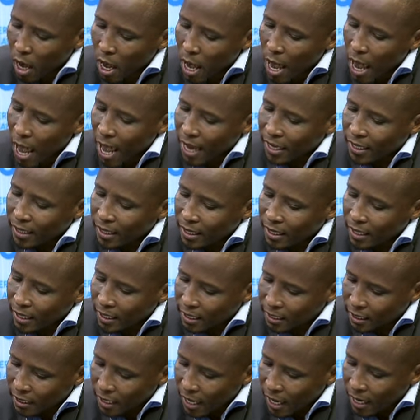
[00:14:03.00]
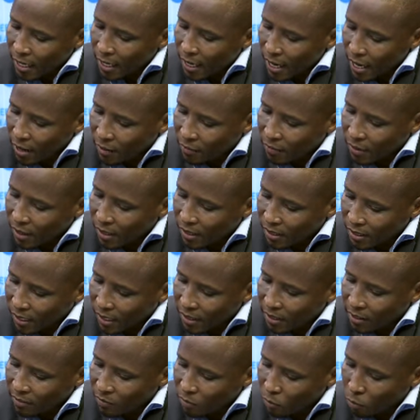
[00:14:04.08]
and each and every
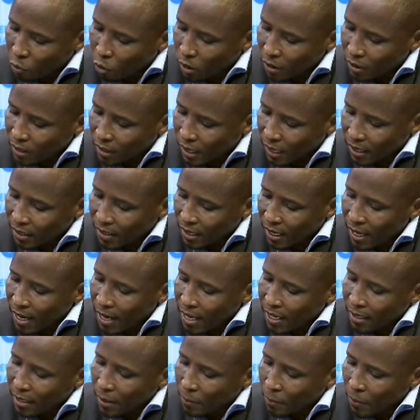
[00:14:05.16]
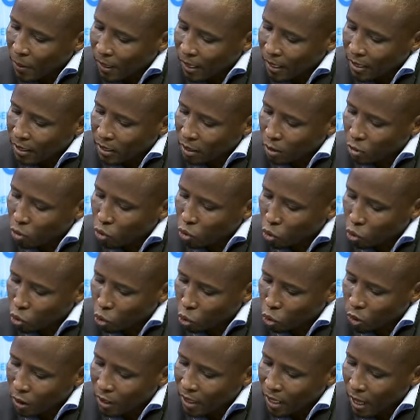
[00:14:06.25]
executive employee structure, the package is to
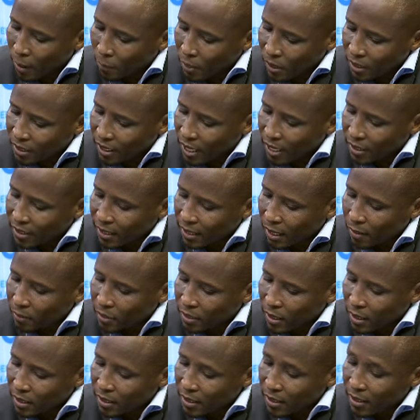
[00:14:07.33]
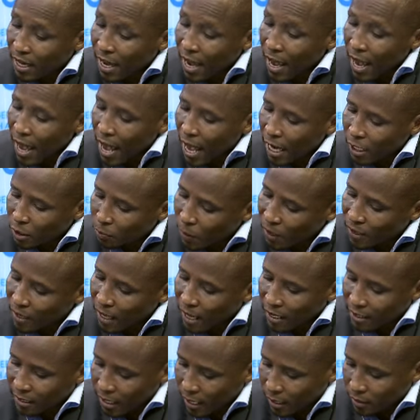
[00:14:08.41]
suit their personal circumstances. As per the
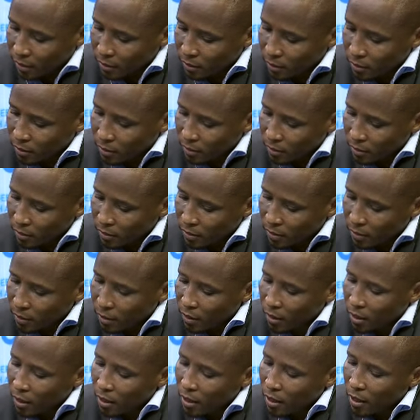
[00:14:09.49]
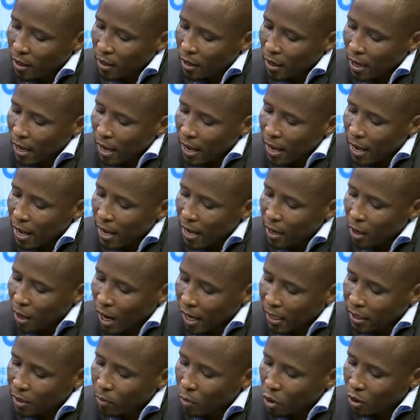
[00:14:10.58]
attached,
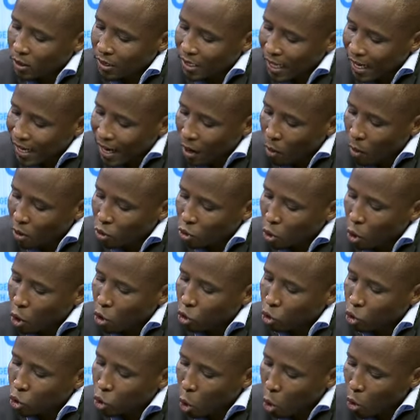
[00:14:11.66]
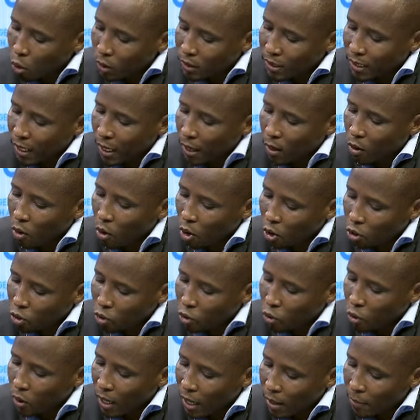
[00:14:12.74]
Lucky Montana was on total cost
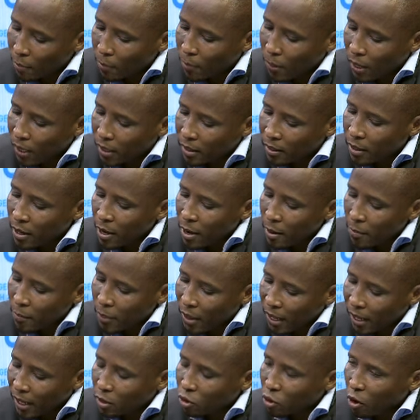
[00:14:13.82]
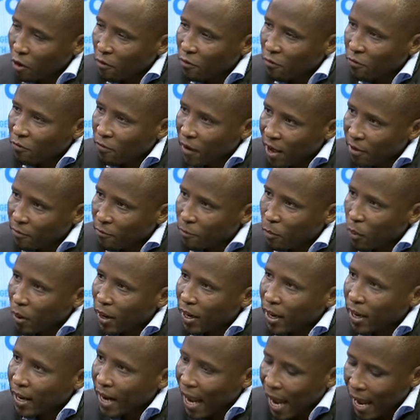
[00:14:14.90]
to company package of
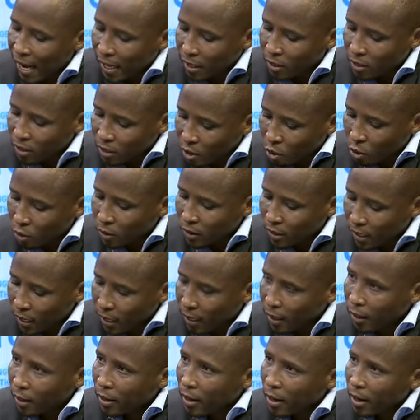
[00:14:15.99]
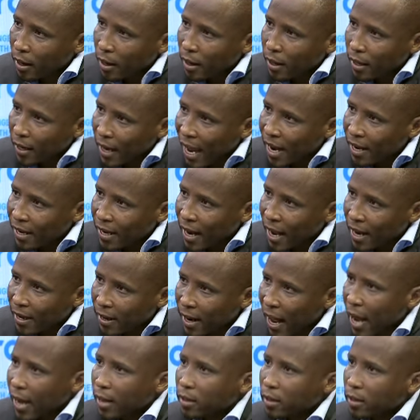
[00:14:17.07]
5.903999.